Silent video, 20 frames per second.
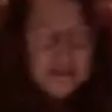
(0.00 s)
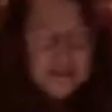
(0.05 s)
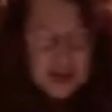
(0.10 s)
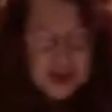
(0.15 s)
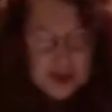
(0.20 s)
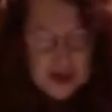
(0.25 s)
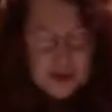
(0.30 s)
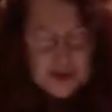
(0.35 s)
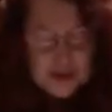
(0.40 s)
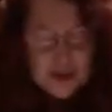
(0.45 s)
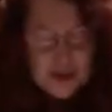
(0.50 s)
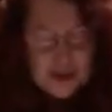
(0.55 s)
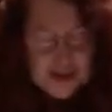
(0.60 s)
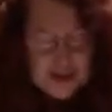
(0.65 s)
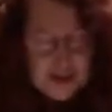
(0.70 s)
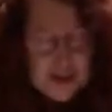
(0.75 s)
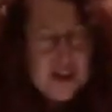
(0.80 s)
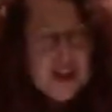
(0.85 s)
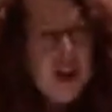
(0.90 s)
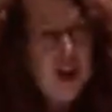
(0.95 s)
I'd
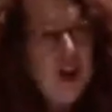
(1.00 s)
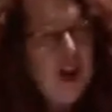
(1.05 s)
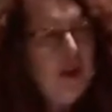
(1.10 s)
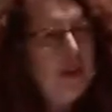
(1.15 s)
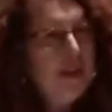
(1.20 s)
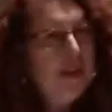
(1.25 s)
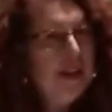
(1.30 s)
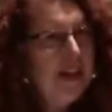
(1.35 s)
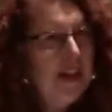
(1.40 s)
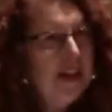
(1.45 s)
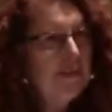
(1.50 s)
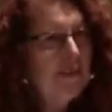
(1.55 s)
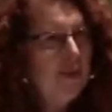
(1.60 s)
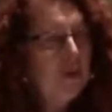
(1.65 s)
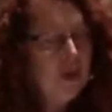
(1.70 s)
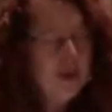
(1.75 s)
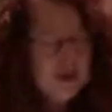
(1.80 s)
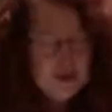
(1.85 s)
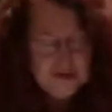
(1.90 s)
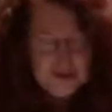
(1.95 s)
rather accommodate
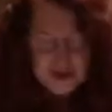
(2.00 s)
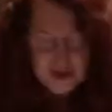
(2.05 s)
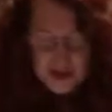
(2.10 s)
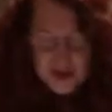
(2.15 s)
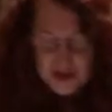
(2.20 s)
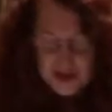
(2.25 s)
more of you